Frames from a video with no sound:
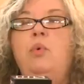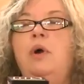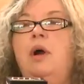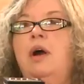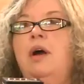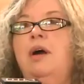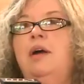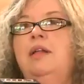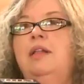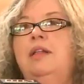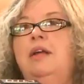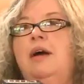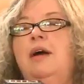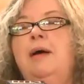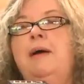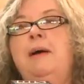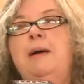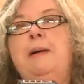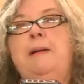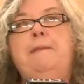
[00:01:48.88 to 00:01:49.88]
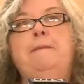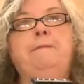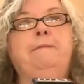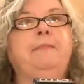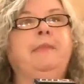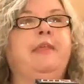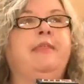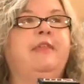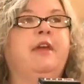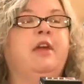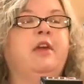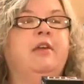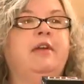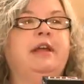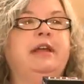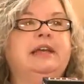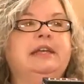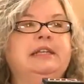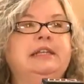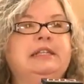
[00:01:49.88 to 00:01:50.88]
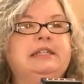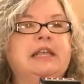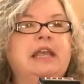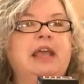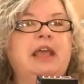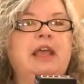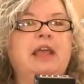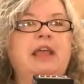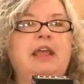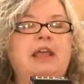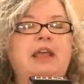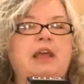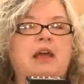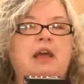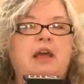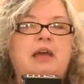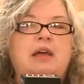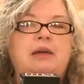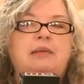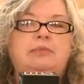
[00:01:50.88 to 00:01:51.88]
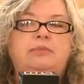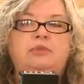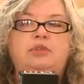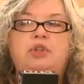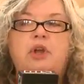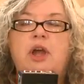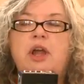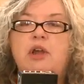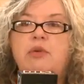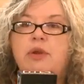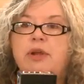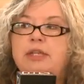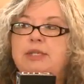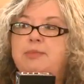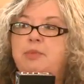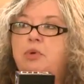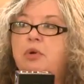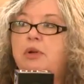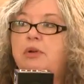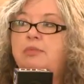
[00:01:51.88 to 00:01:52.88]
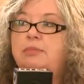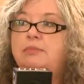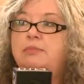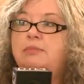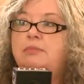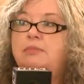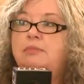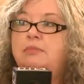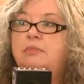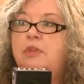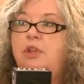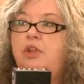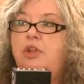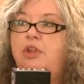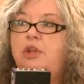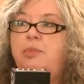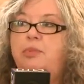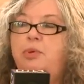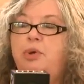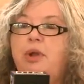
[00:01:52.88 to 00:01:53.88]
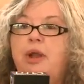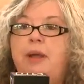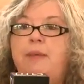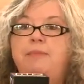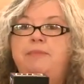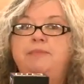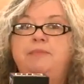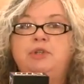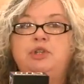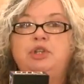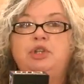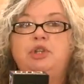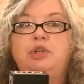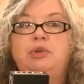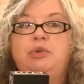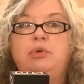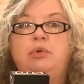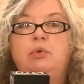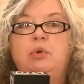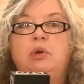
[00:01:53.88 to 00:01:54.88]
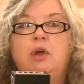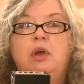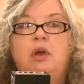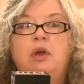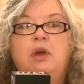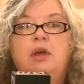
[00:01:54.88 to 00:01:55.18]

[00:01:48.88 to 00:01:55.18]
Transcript: Well, there is a dry erase board that you can put up to,